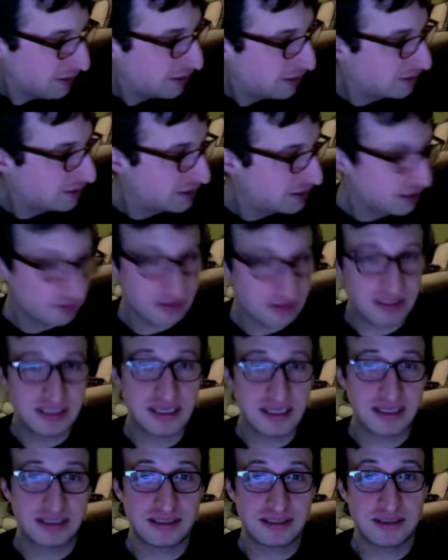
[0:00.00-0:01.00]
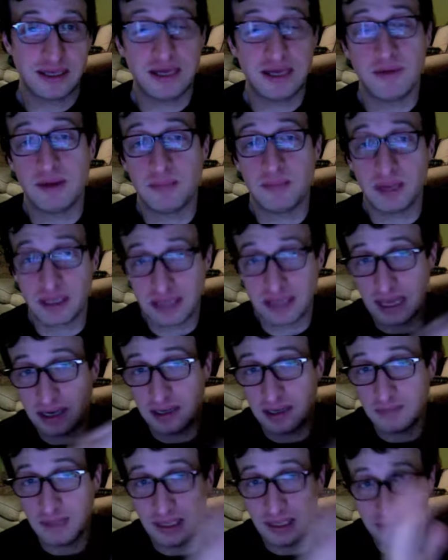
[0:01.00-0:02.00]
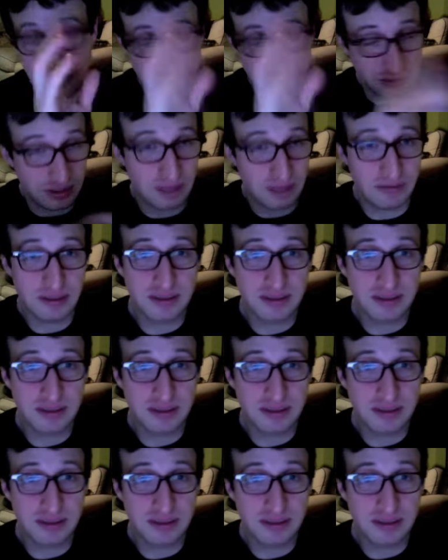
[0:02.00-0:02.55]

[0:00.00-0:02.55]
Secret Six. Anyway, pick that up, man. You'll love it.